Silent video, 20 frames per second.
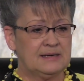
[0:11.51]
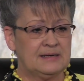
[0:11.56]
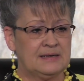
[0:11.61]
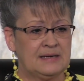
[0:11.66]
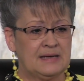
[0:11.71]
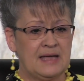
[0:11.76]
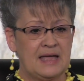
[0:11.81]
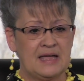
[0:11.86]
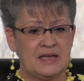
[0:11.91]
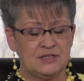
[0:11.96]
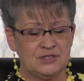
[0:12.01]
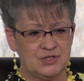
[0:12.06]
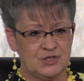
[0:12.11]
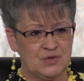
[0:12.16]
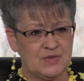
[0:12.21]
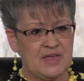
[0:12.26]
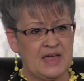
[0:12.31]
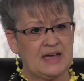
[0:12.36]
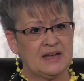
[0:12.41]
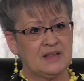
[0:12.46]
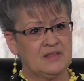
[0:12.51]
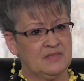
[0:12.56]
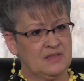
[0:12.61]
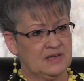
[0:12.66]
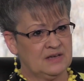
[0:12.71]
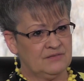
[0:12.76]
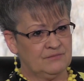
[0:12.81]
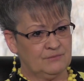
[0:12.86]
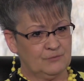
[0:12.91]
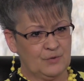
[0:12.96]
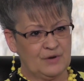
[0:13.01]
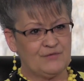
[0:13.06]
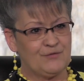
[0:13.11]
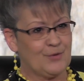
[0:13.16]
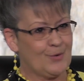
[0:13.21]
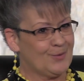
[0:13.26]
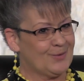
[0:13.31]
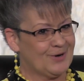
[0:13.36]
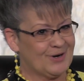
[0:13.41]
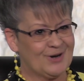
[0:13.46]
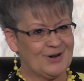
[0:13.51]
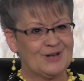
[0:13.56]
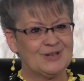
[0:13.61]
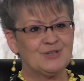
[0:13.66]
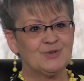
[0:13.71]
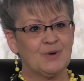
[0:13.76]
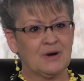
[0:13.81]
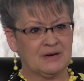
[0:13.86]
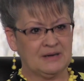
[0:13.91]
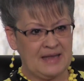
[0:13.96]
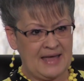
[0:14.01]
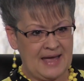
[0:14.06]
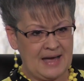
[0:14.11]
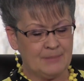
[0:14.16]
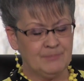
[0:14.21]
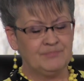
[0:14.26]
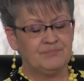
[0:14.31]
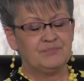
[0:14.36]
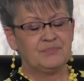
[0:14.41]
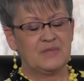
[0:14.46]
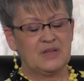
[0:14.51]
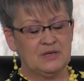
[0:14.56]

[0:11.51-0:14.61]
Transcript: and do that, and then we forward it on to our lab